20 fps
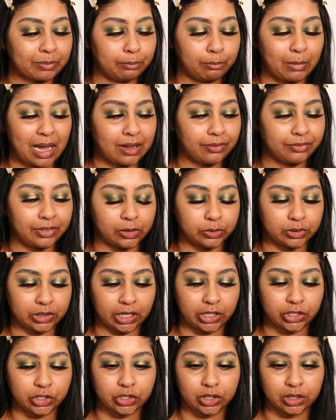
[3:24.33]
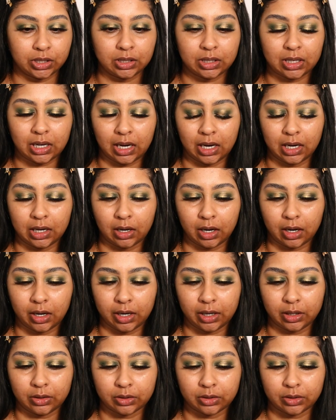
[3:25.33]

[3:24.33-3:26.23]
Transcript: matte foundation, and I